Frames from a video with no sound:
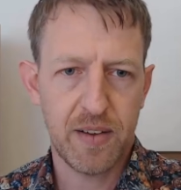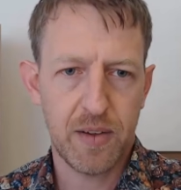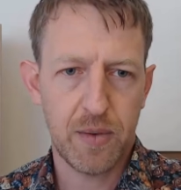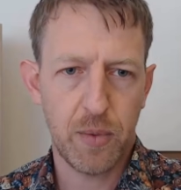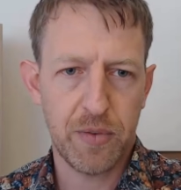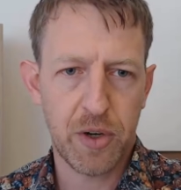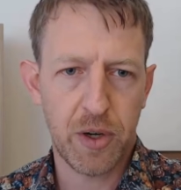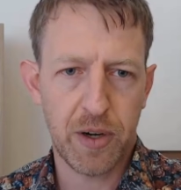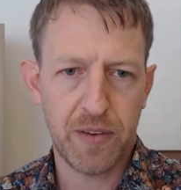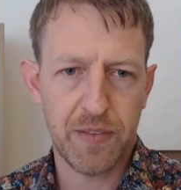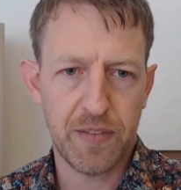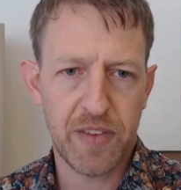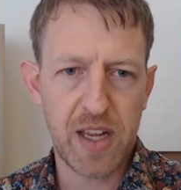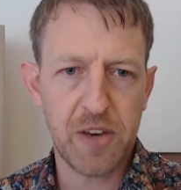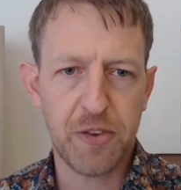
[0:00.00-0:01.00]
We've got
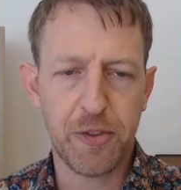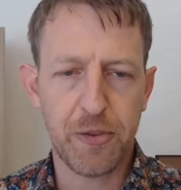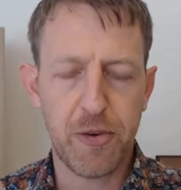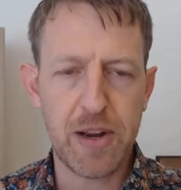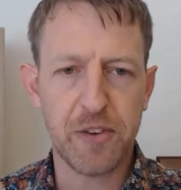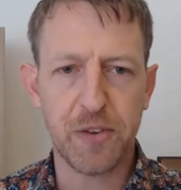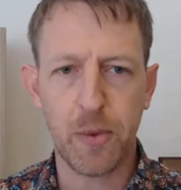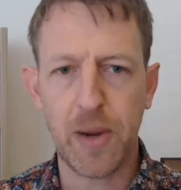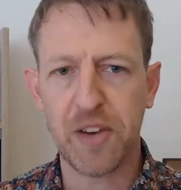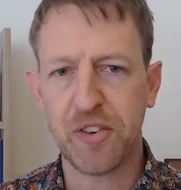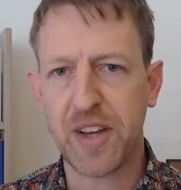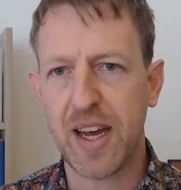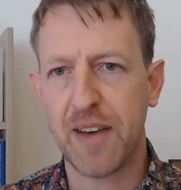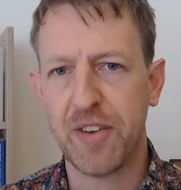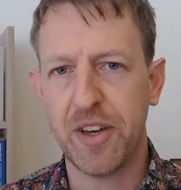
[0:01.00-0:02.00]
these three squares
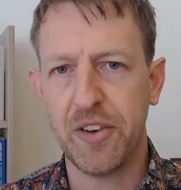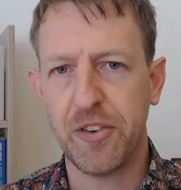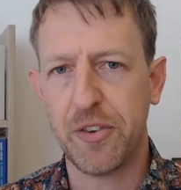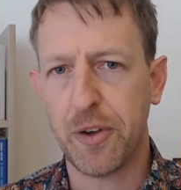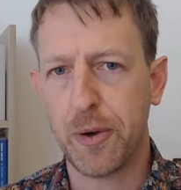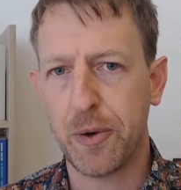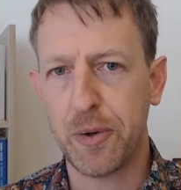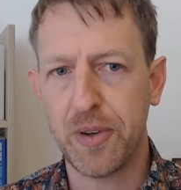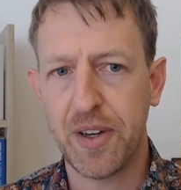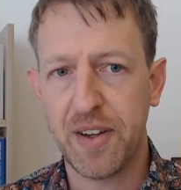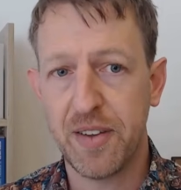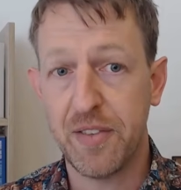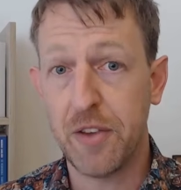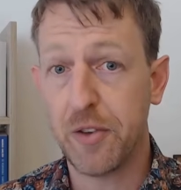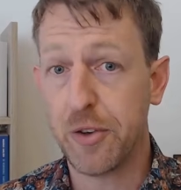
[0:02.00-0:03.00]
covered, so
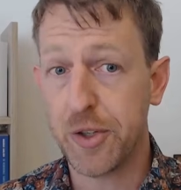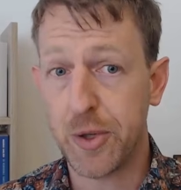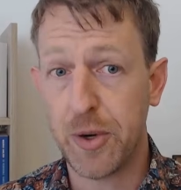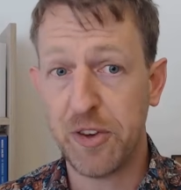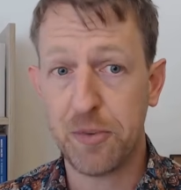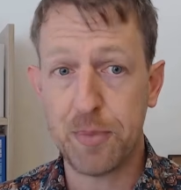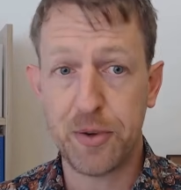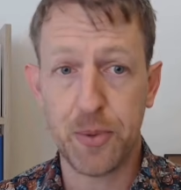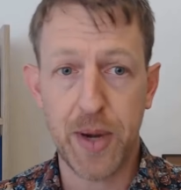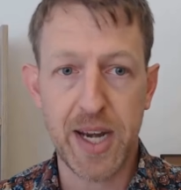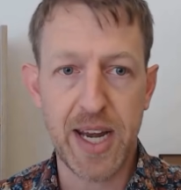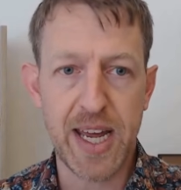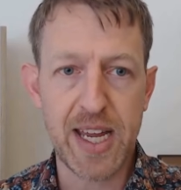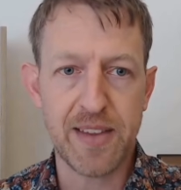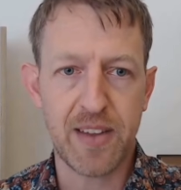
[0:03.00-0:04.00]
there's a choice between
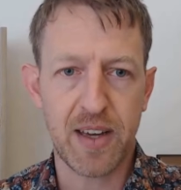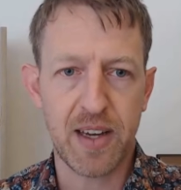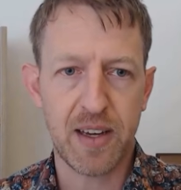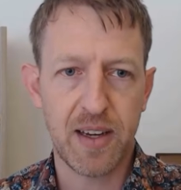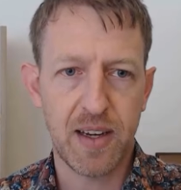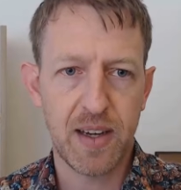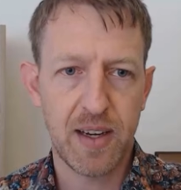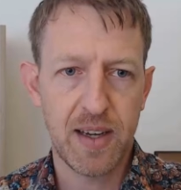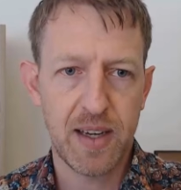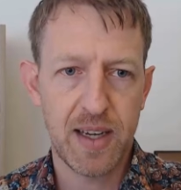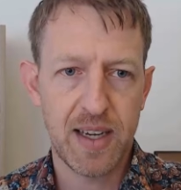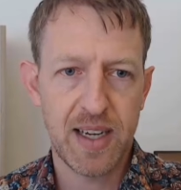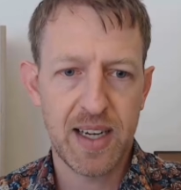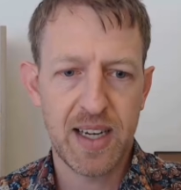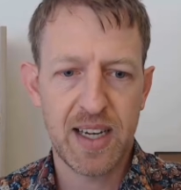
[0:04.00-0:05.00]
either
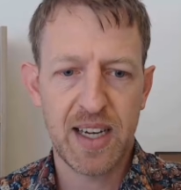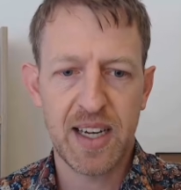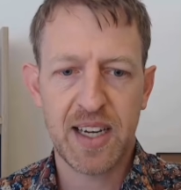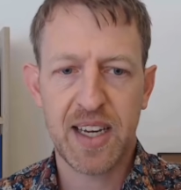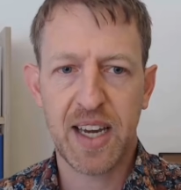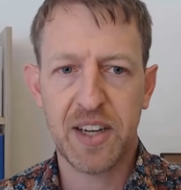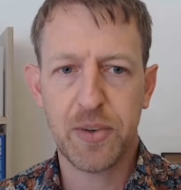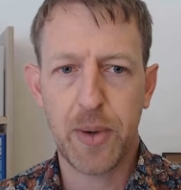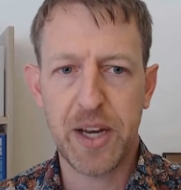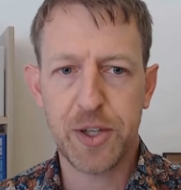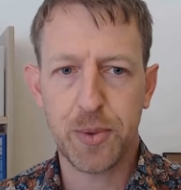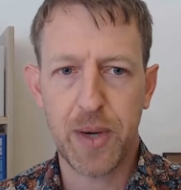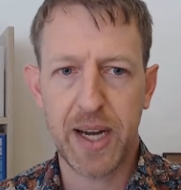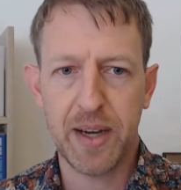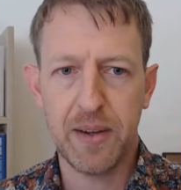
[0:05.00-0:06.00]
king to
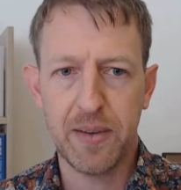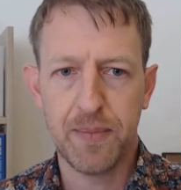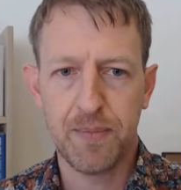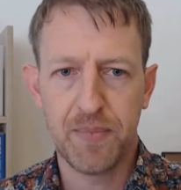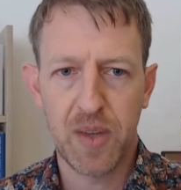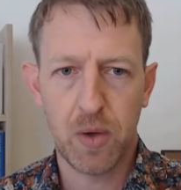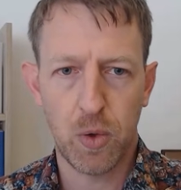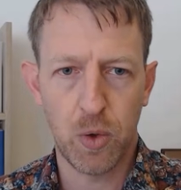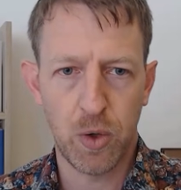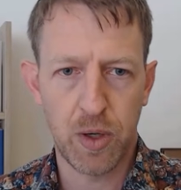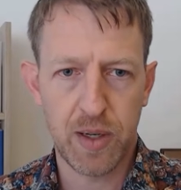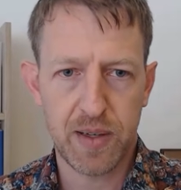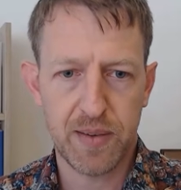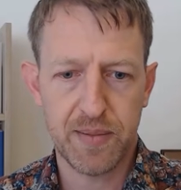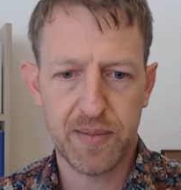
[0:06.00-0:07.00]
h1
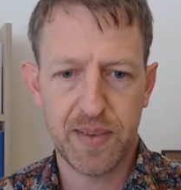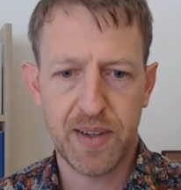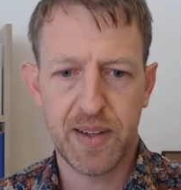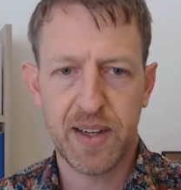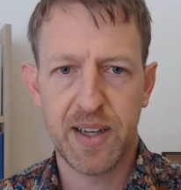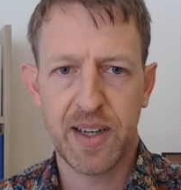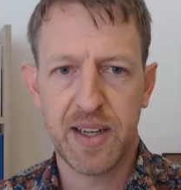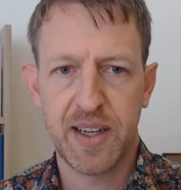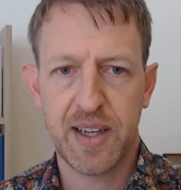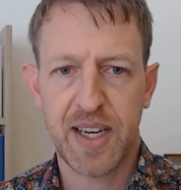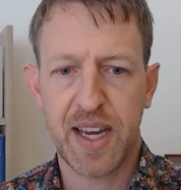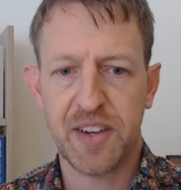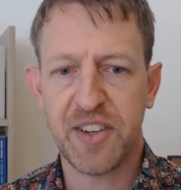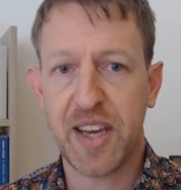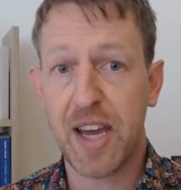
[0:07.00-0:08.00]
or
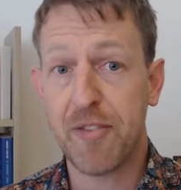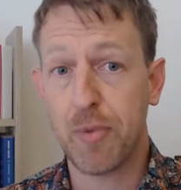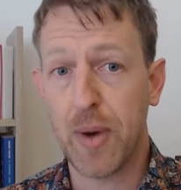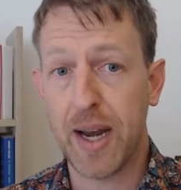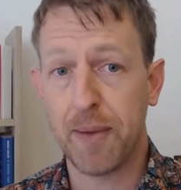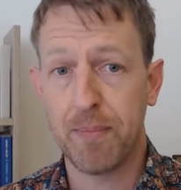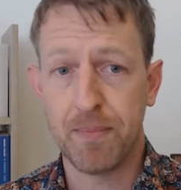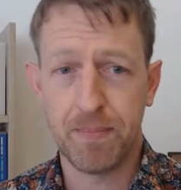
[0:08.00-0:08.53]
king to f1.